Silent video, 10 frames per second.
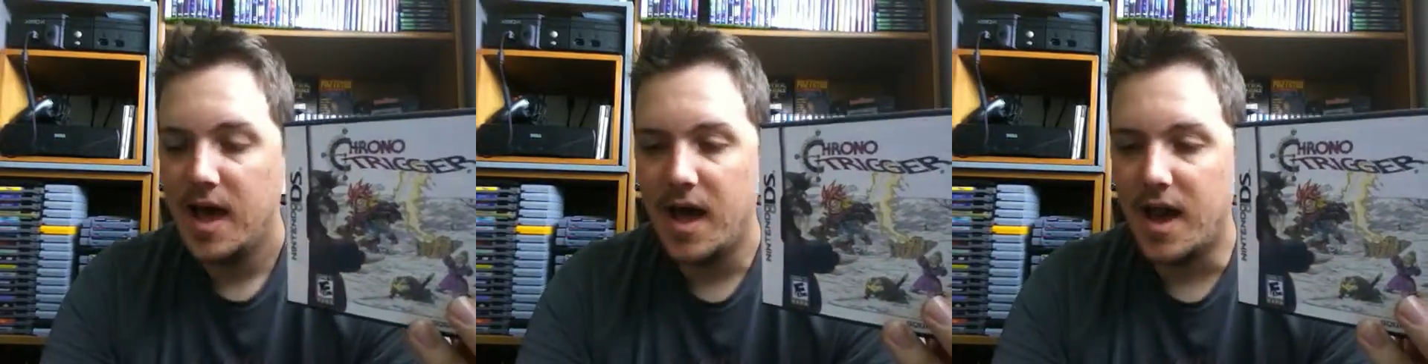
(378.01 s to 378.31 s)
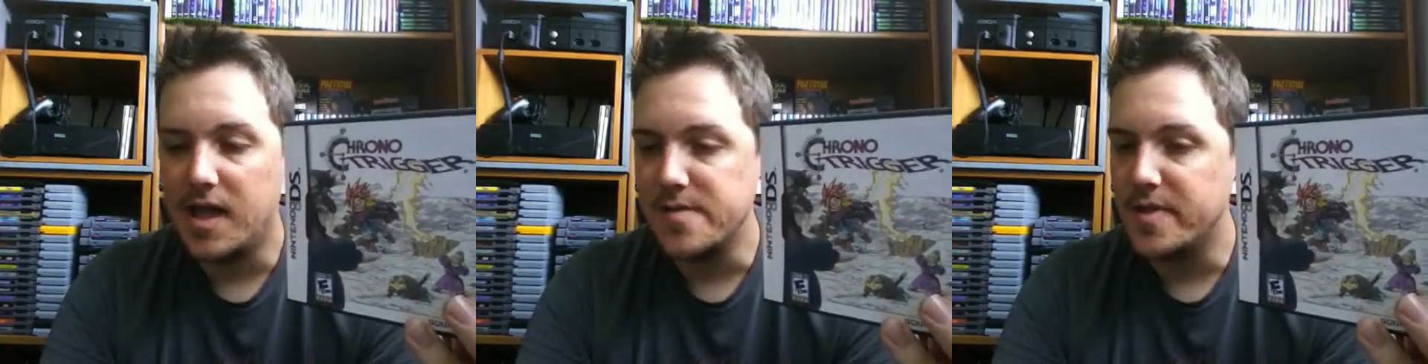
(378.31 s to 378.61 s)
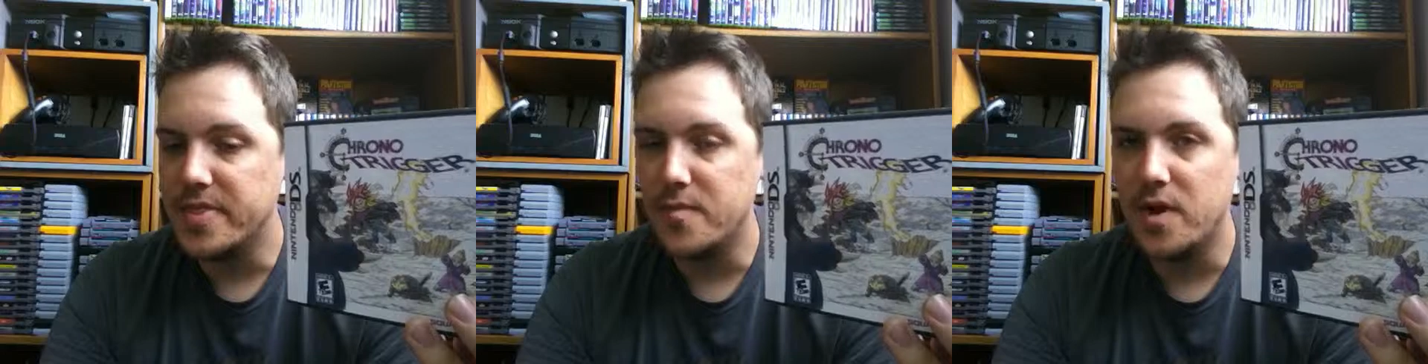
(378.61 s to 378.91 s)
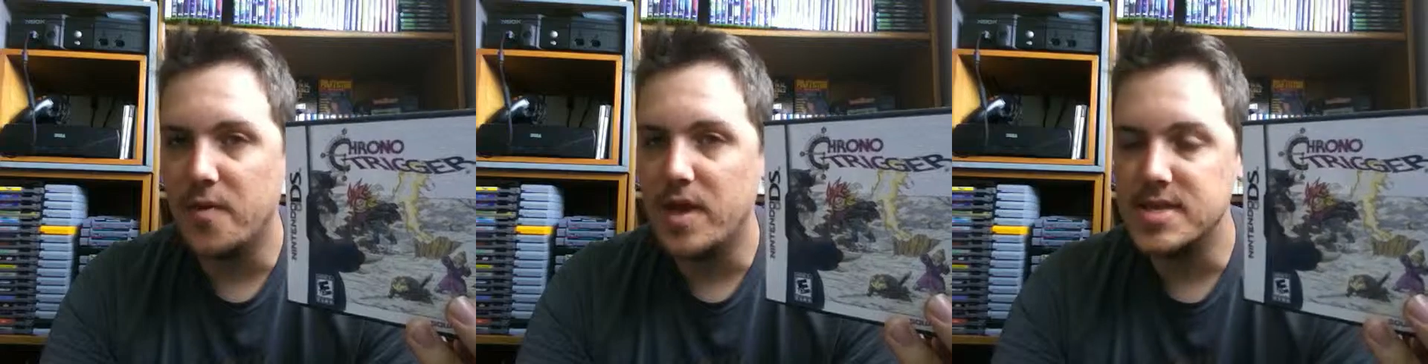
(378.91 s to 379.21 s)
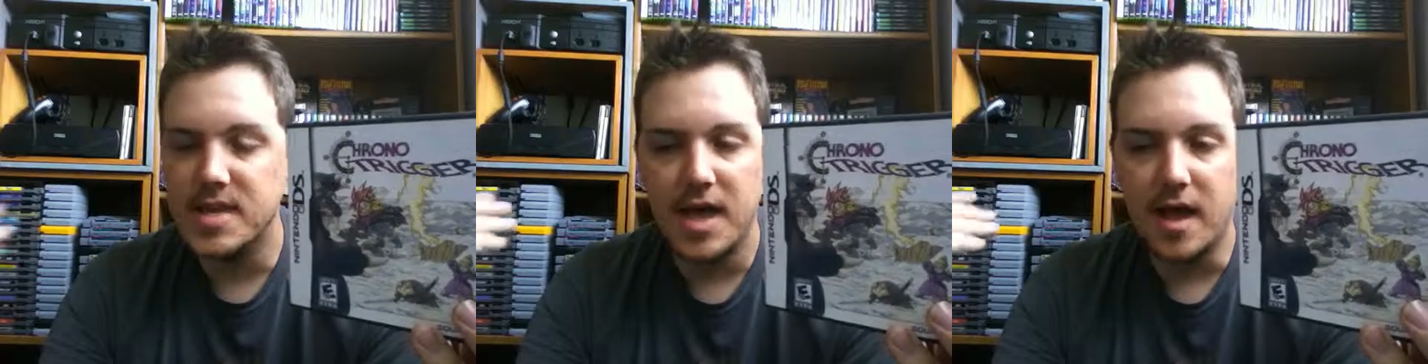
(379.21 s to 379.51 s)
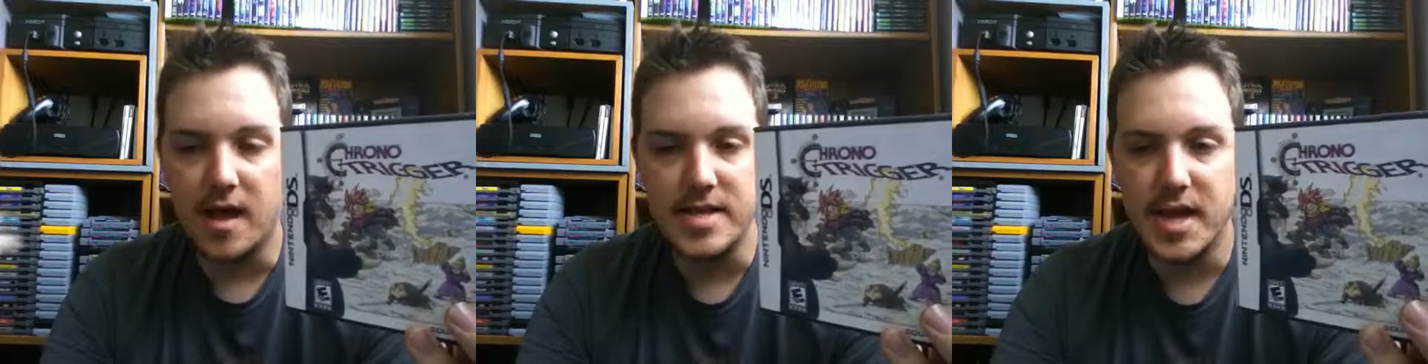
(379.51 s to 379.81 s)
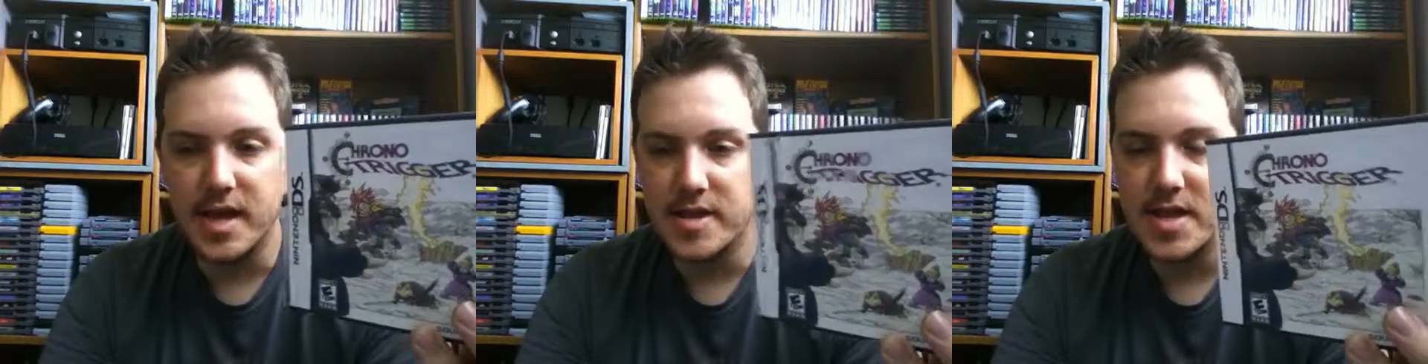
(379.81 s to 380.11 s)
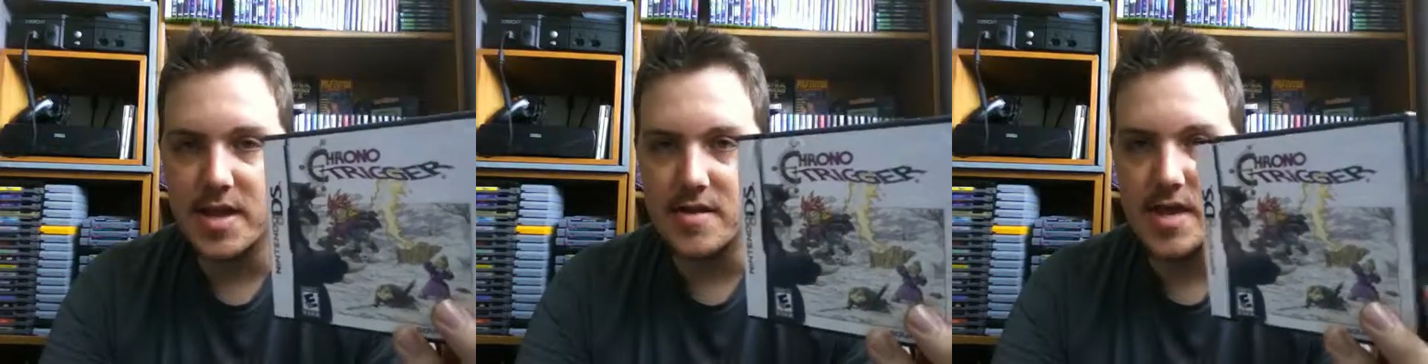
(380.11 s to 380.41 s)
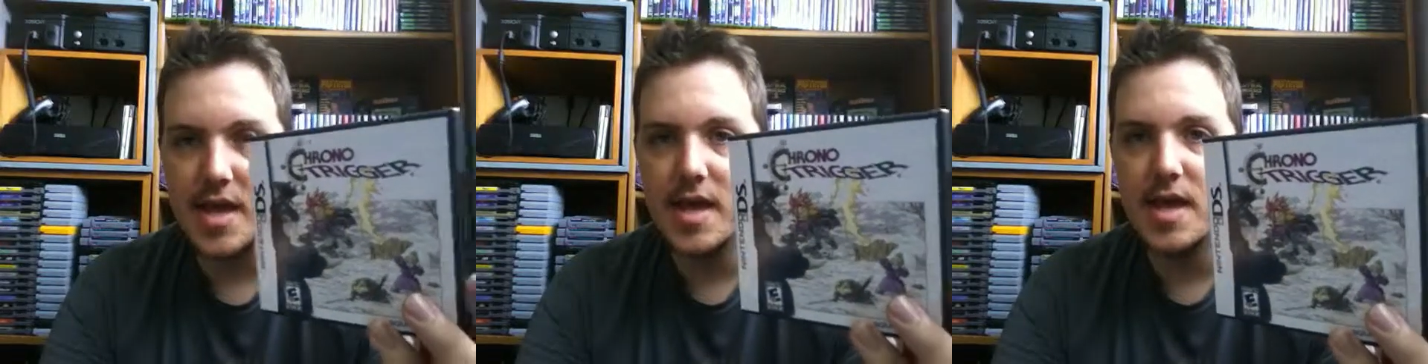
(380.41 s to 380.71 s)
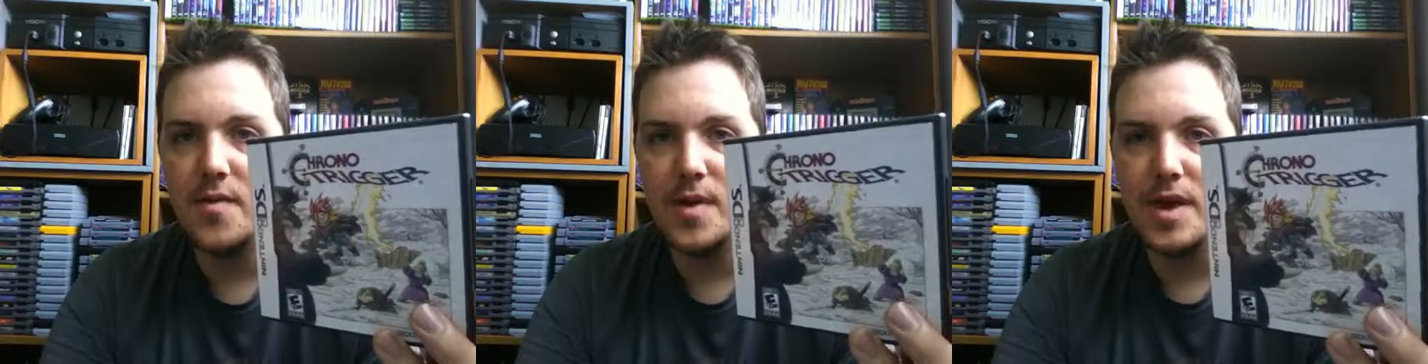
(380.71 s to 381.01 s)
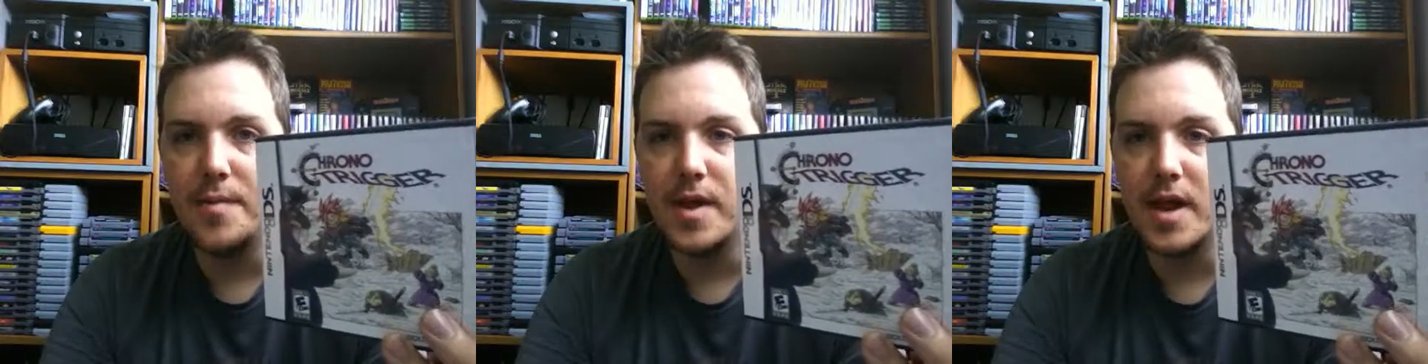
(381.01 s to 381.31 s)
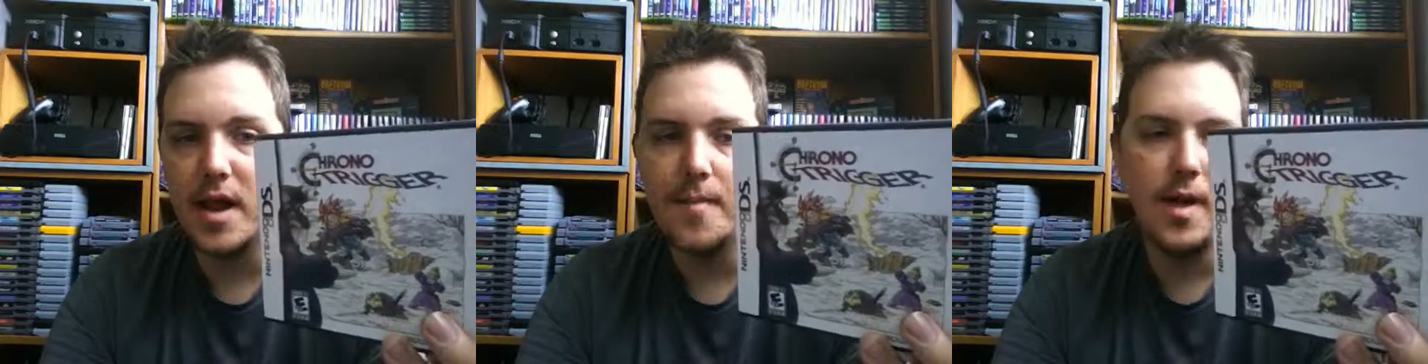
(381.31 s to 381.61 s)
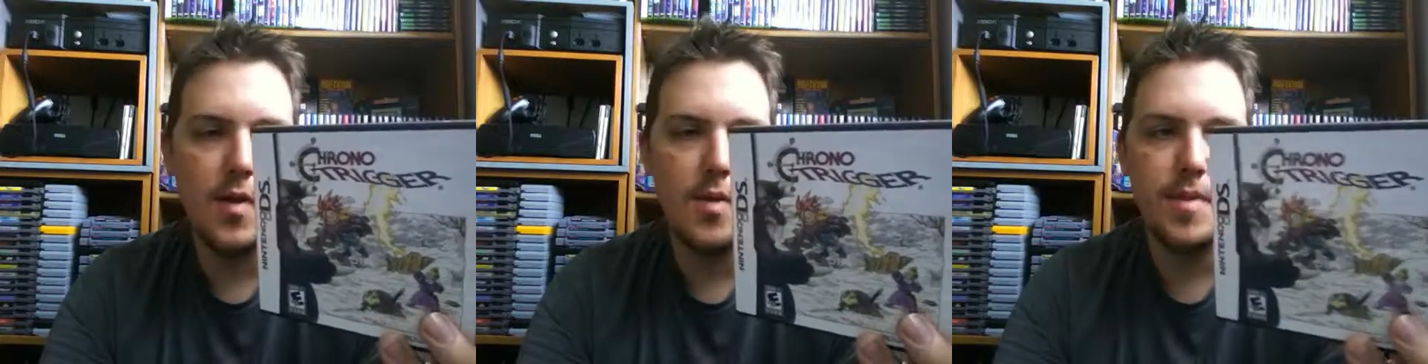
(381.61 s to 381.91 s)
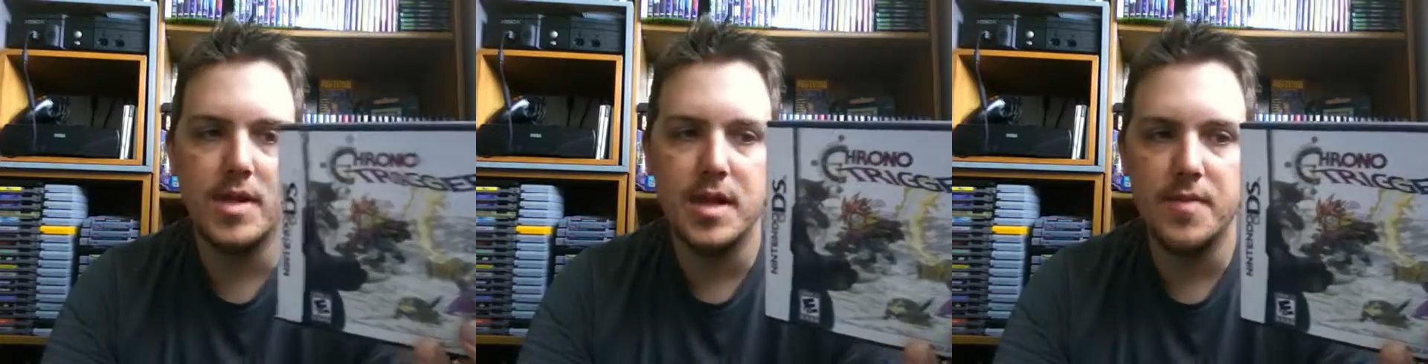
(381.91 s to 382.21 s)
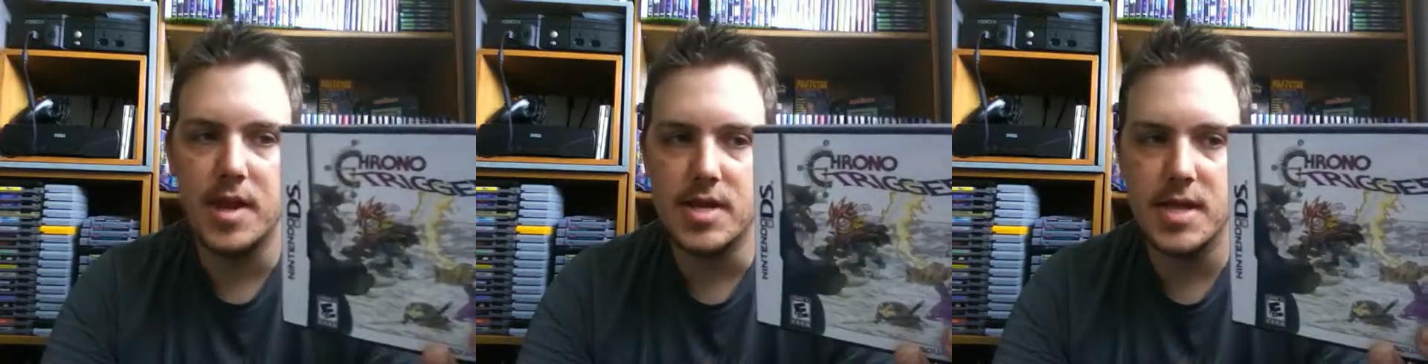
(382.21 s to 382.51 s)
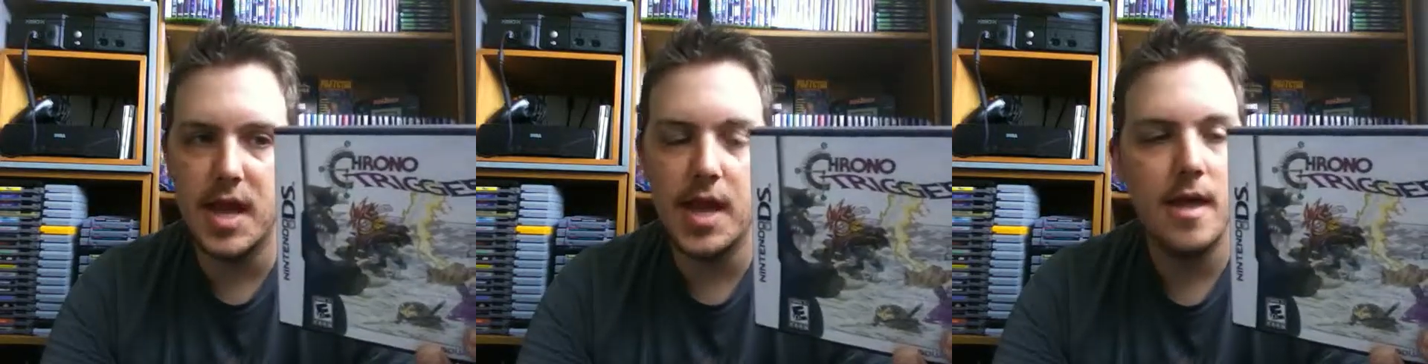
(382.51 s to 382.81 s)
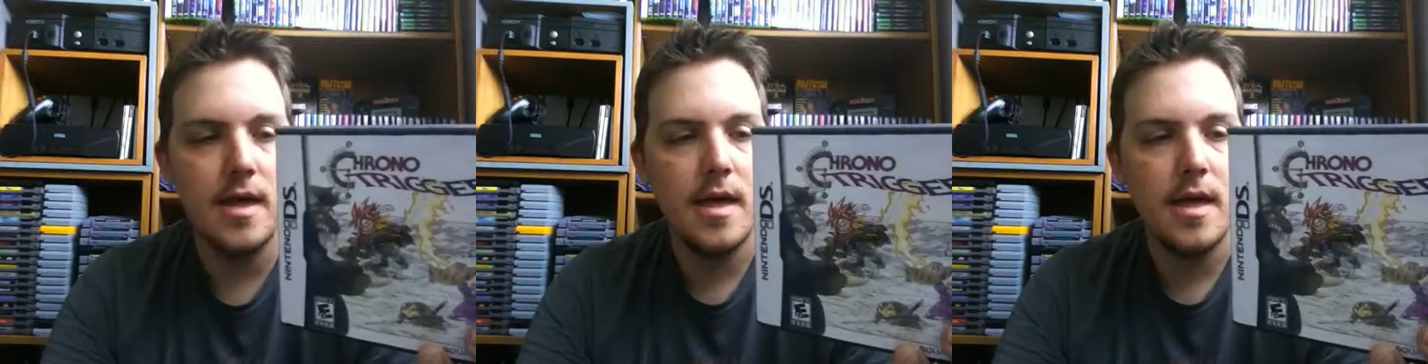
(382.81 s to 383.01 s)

and I emailed them right away saying, I'll take it, I'll take it, I'll take it, when can I pick it up? And I went and picked it up the next day.